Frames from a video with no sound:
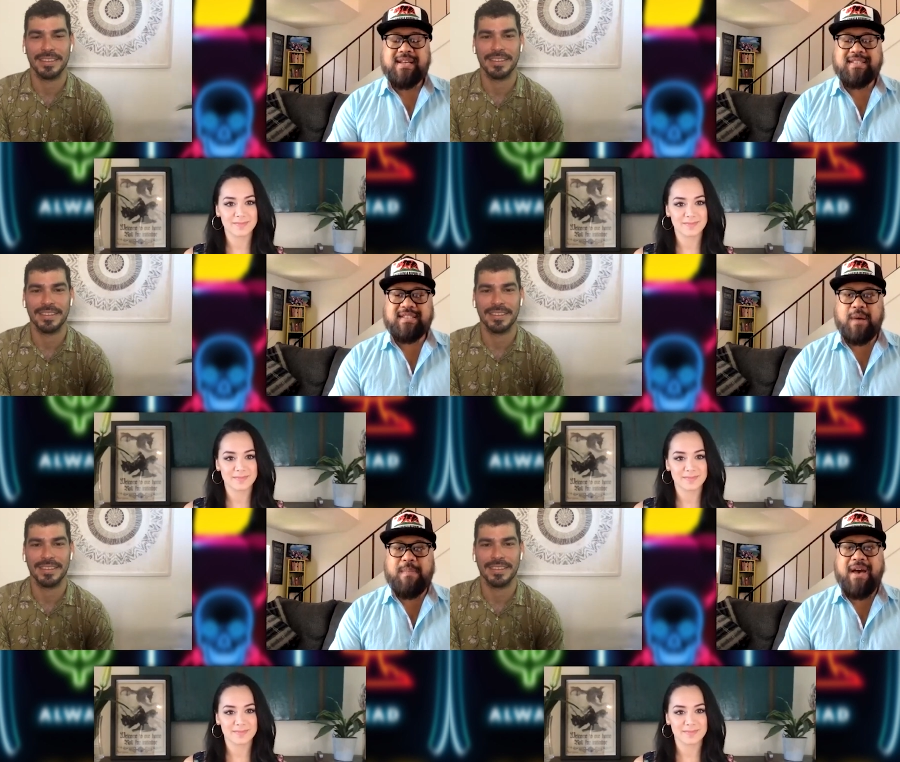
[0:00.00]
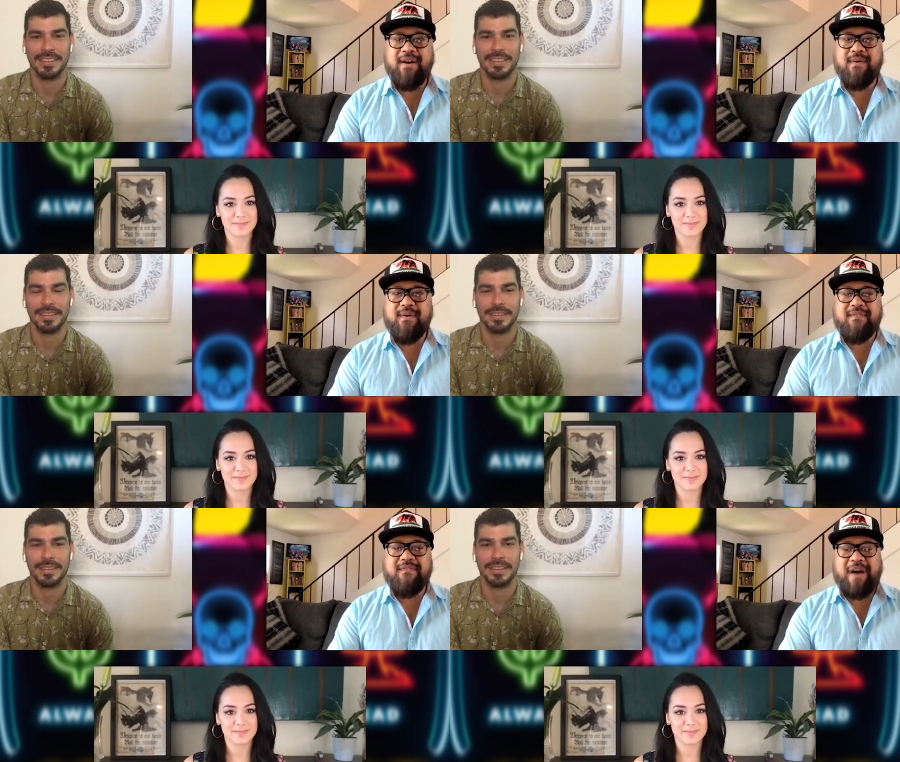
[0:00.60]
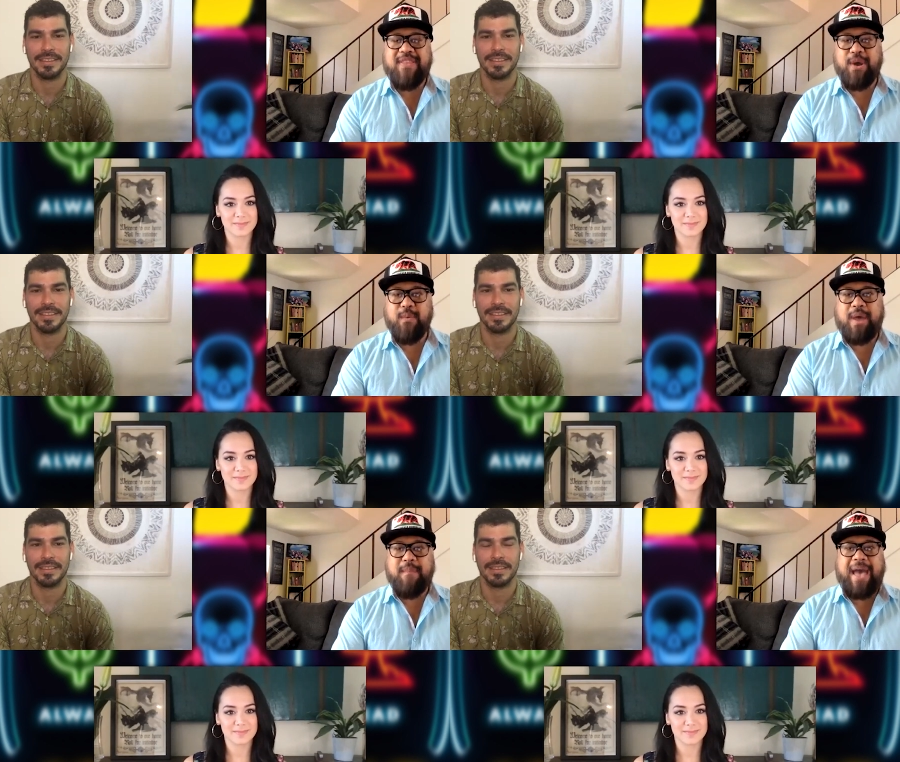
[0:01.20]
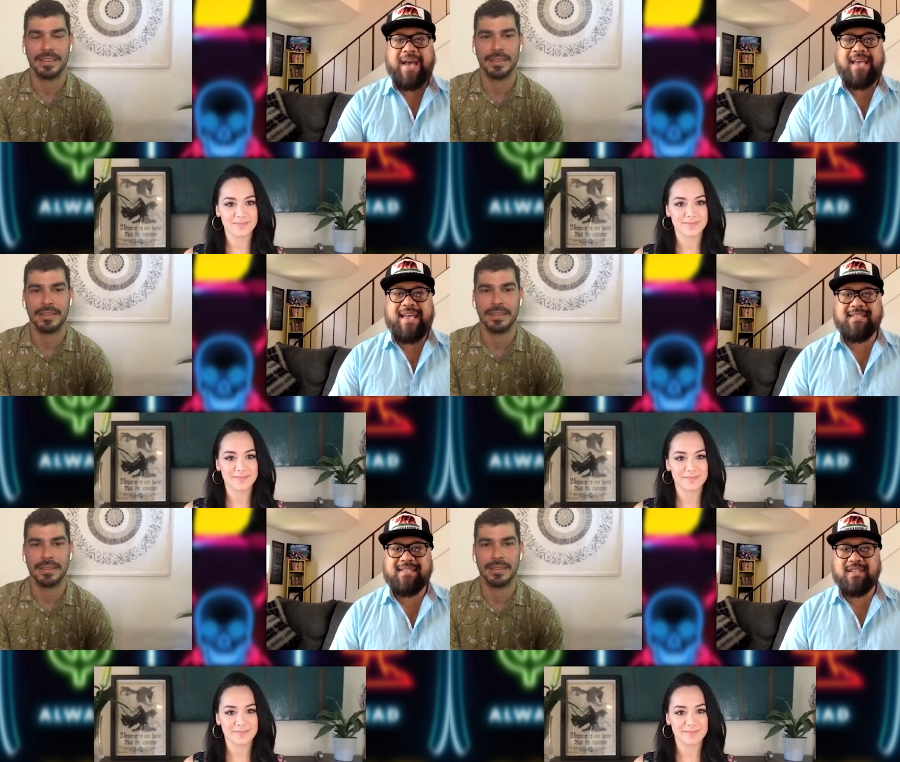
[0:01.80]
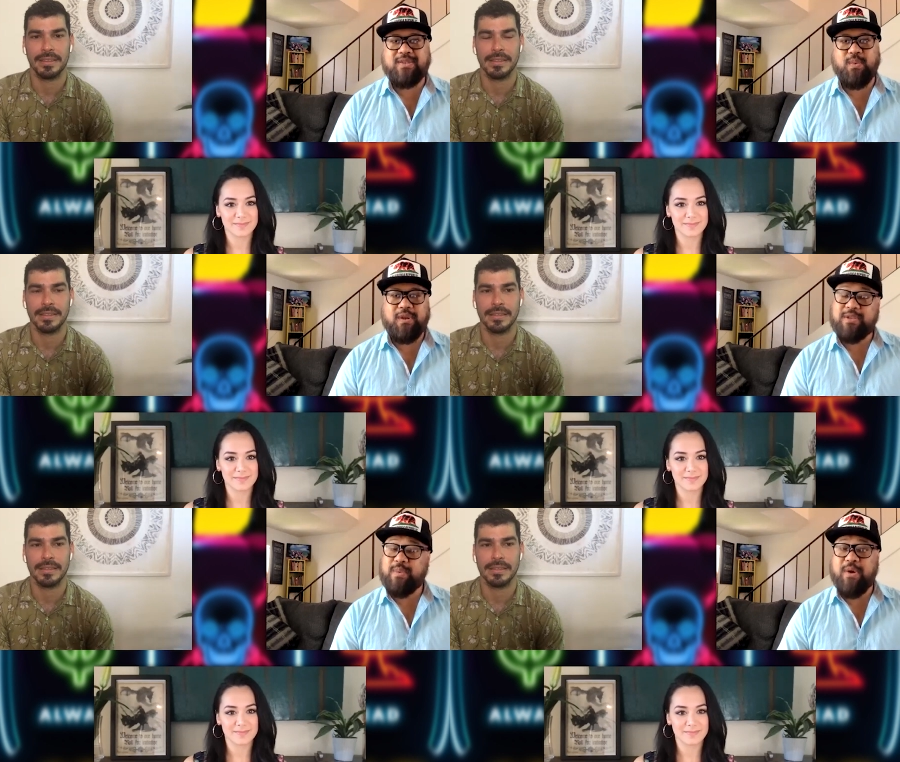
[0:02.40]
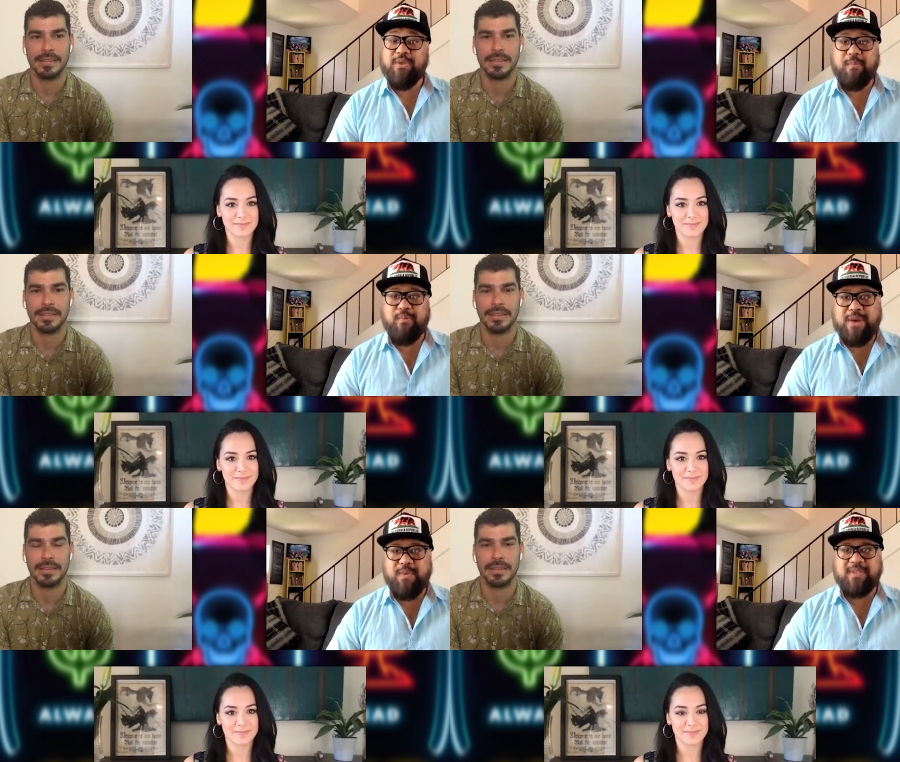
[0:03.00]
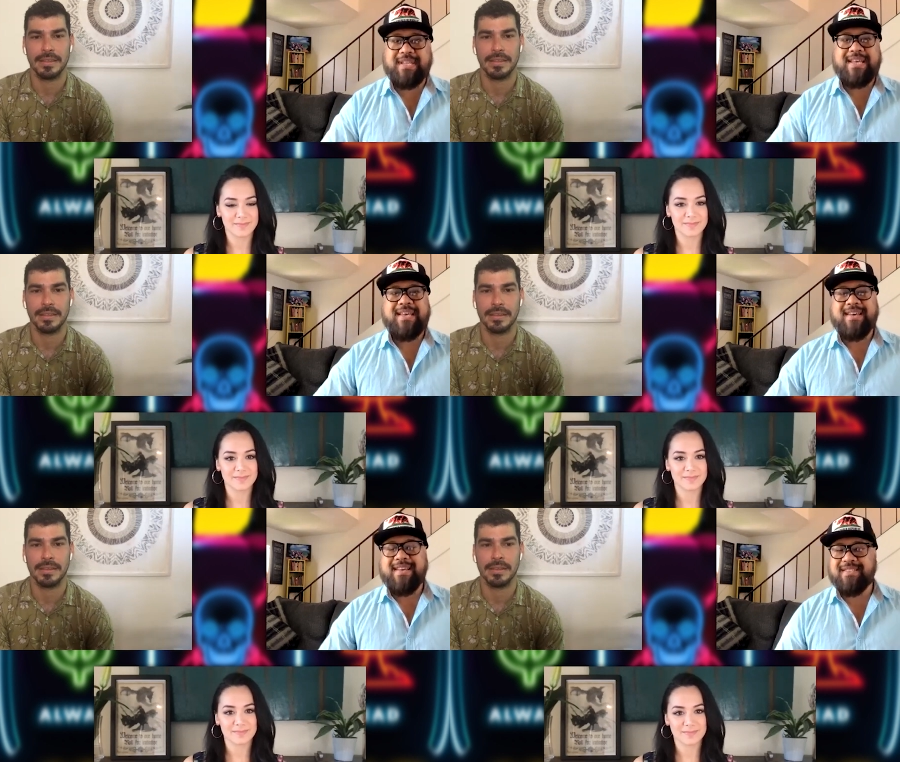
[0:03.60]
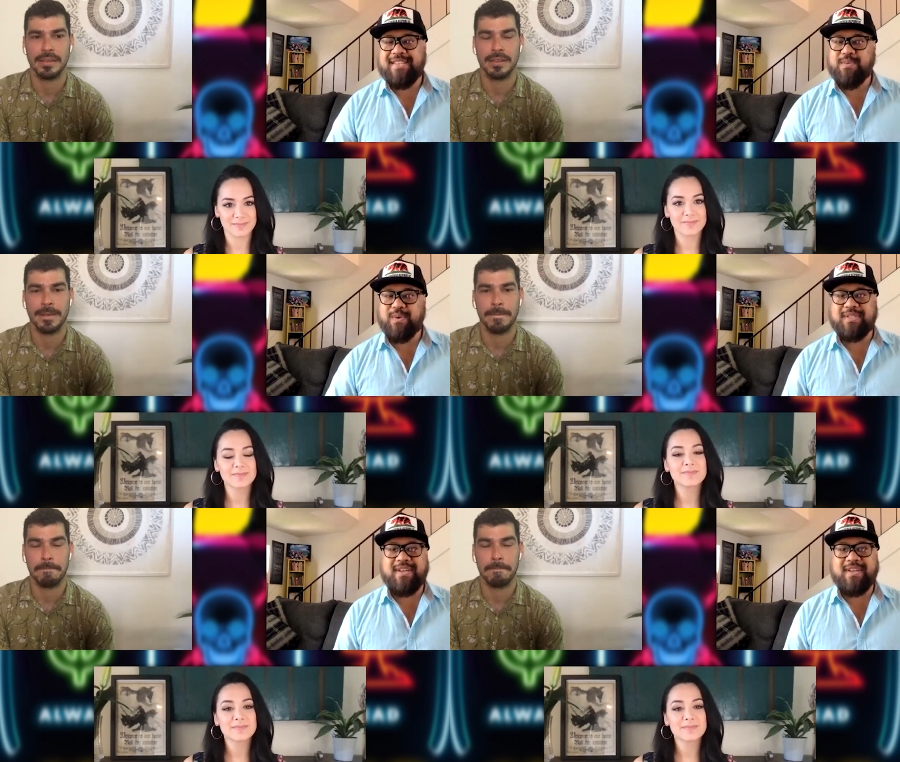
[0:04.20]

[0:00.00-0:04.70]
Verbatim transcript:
Speaker 1: somehow find their way back into this world? Because we know there are prequels and sequels